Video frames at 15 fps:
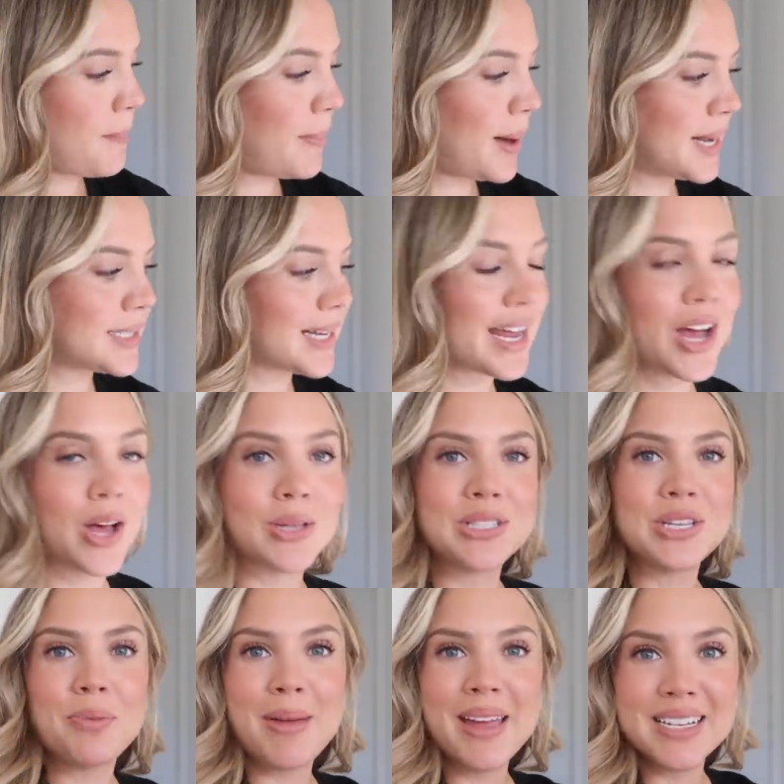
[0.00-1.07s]
But I
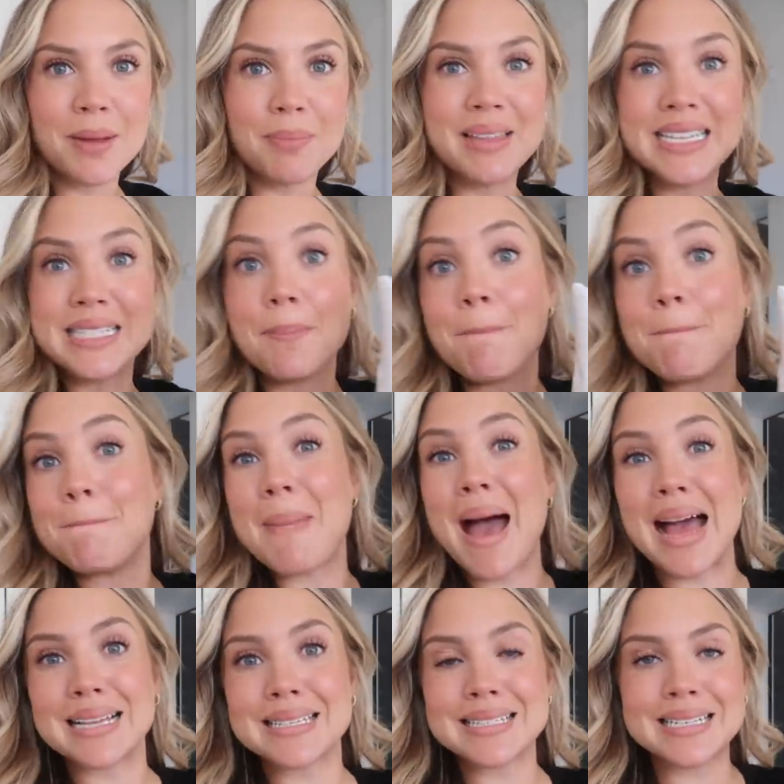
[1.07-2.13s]
also picked up these
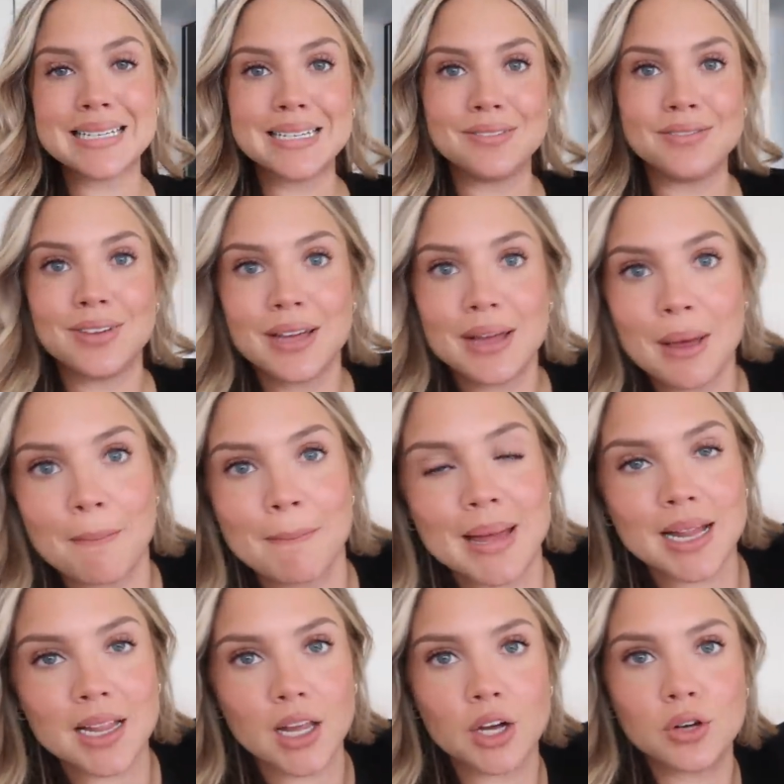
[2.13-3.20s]
massive
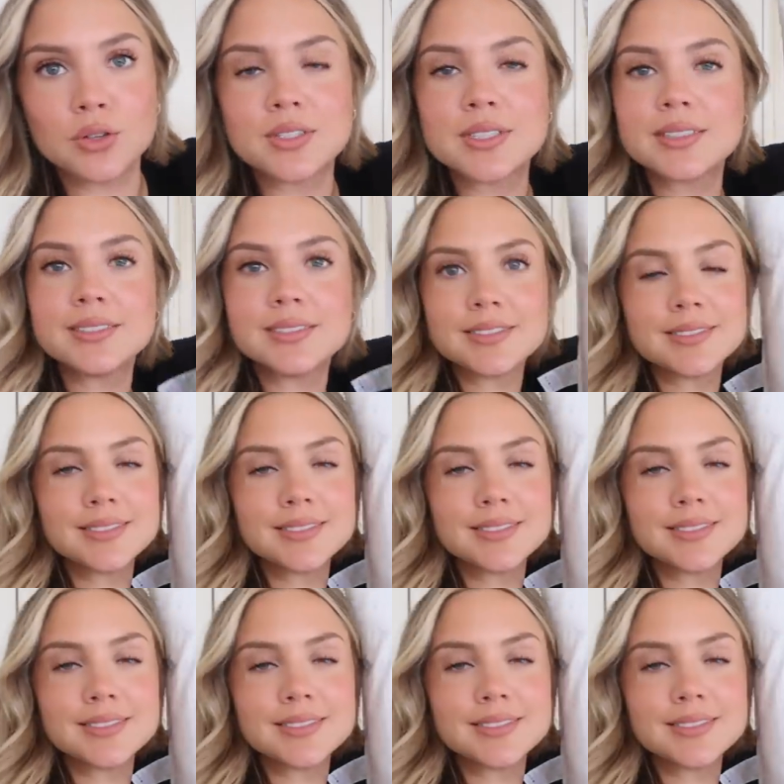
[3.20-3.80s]
pillows.